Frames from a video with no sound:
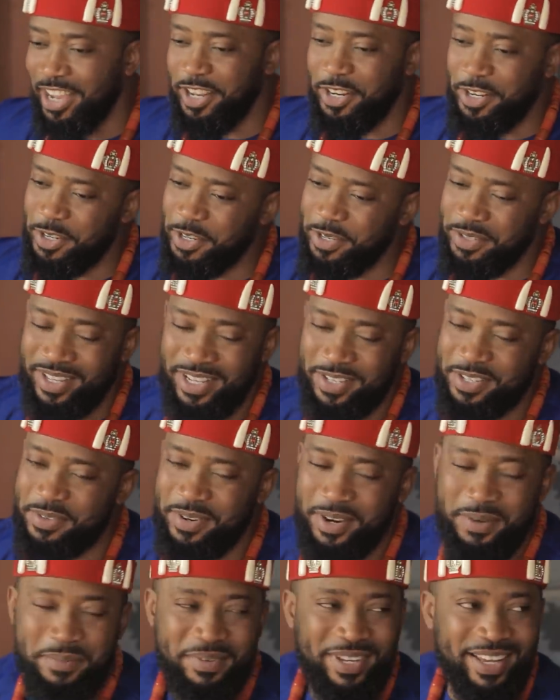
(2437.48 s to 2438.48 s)
I know, that's
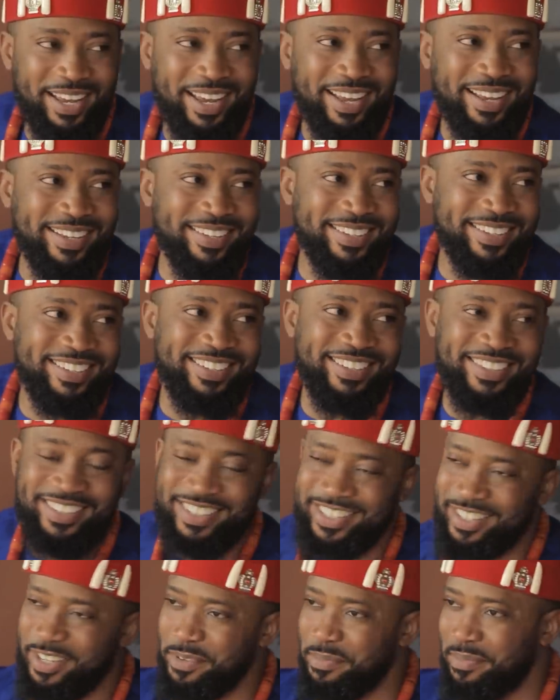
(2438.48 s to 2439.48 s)
why I'm here. You
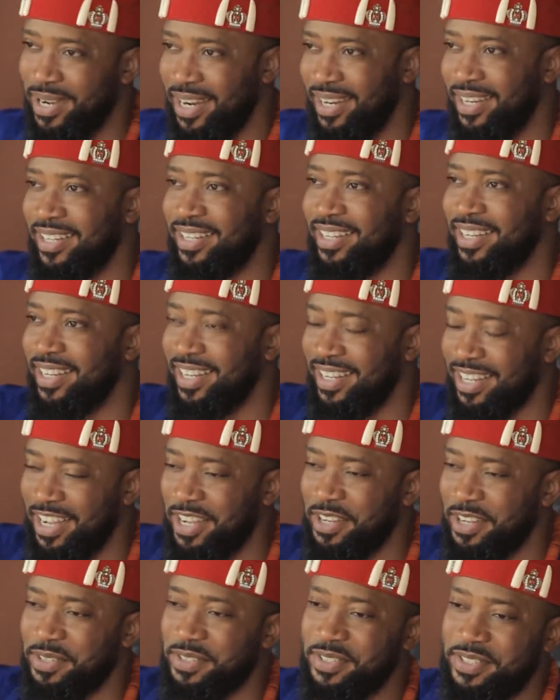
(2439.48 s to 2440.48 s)
need a bank
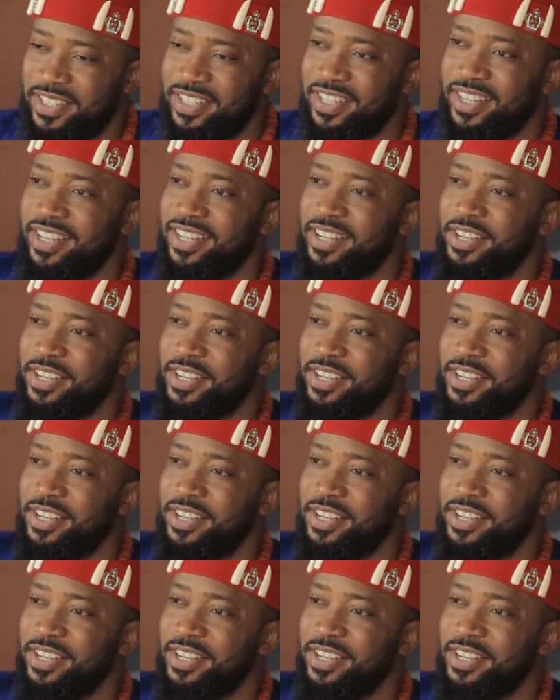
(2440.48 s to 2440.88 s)
account